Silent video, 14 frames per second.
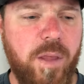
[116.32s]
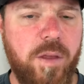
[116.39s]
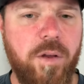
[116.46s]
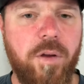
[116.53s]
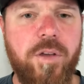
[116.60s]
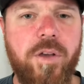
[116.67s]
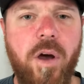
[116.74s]
you
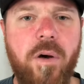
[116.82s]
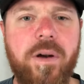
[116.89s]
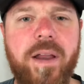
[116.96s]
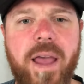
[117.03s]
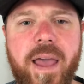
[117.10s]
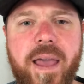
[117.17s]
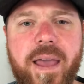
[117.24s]
know, you go
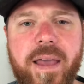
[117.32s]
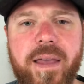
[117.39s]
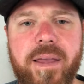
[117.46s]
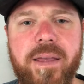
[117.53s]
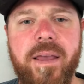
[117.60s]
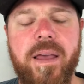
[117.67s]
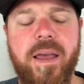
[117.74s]
into
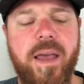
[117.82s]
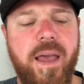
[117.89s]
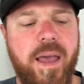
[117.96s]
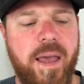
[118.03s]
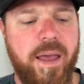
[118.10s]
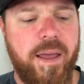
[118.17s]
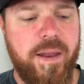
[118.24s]
AA
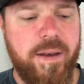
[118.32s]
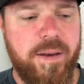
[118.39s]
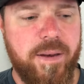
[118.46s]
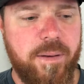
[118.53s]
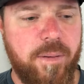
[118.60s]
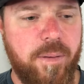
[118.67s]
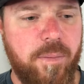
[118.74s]
and
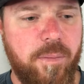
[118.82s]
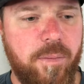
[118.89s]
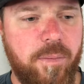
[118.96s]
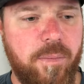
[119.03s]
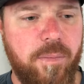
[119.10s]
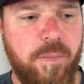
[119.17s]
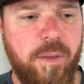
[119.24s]

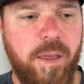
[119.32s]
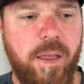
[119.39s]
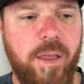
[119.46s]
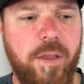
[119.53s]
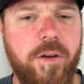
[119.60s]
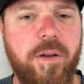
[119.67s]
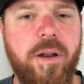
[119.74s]

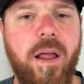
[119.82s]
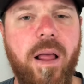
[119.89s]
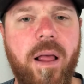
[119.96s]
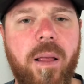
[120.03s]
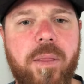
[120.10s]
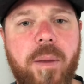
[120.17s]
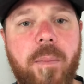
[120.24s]
you're
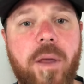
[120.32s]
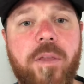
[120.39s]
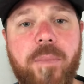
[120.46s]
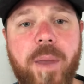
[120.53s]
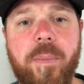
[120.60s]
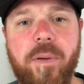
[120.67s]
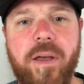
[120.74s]
them other
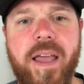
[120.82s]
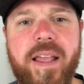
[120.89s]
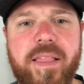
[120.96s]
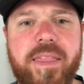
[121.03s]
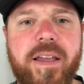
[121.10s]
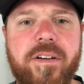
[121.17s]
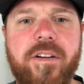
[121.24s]
people
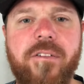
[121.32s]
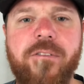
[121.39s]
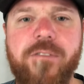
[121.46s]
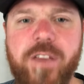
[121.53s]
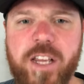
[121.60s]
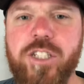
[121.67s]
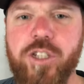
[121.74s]
ain't there to
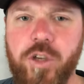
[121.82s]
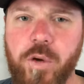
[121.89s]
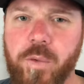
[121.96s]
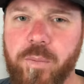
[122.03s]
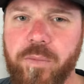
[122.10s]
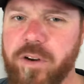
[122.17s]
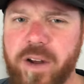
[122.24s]
fix you.
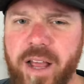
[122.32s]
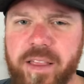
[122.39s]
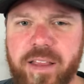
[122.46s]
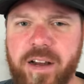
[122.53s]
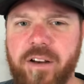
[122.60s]
They're not